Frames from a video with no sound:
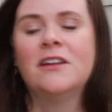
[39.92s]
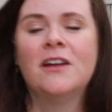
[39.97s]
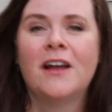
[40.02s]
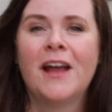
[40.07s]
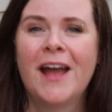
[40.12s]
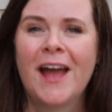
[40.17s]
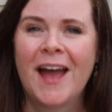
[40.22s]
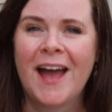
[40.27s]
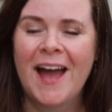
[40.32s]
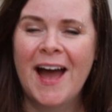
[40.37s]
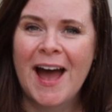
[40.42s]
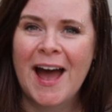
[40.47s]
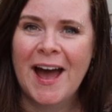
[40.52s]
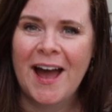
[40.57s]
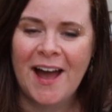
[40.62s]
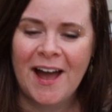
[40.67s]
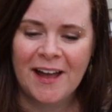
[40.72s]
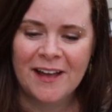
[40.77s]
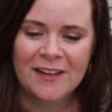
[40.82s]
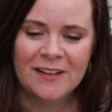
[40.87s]
are
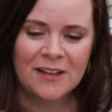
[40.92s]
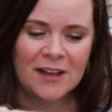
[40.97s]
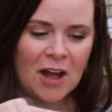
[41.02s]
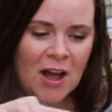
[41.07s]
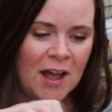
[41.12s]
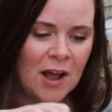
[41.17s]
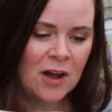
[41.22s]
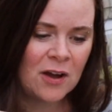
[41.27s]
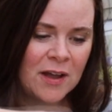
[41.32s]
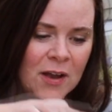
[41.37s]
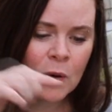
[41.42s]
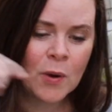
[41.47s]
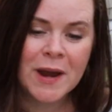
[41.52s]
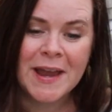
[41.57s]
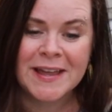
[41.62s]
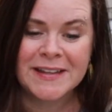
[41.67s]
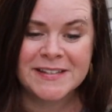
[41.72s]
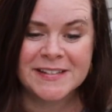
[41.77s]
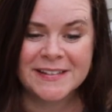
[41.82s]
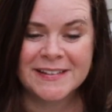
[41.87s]
uh, uh,
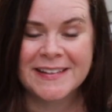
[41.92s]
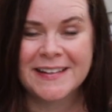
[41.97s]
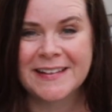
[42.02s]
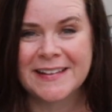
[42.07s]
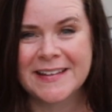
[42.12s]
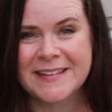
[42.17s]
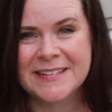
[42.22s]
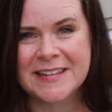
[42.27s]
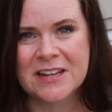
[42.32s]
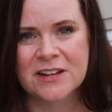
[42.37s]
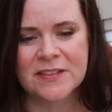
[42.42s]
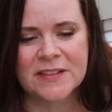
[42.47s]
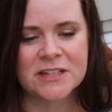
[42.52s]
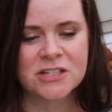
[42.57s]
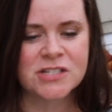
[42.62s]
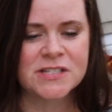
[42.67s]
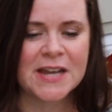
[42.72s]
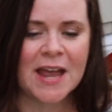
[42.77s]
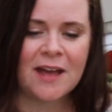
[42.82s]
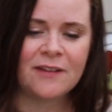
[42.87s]
oriental lilies here that
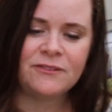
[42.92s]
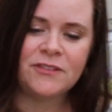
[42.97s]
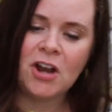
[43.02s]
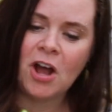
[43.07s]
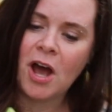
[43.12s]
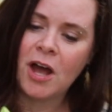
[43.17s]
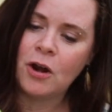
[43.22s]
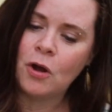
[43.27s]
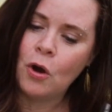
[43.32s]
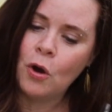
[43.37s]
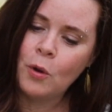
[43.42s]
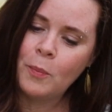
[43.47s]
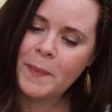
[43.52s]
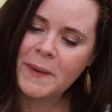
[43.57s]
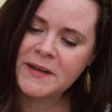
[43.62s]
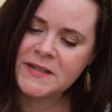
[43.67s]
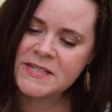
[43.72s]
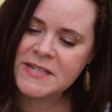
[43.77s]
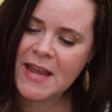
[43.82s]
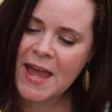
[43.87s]
just have not
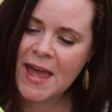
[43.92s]
opened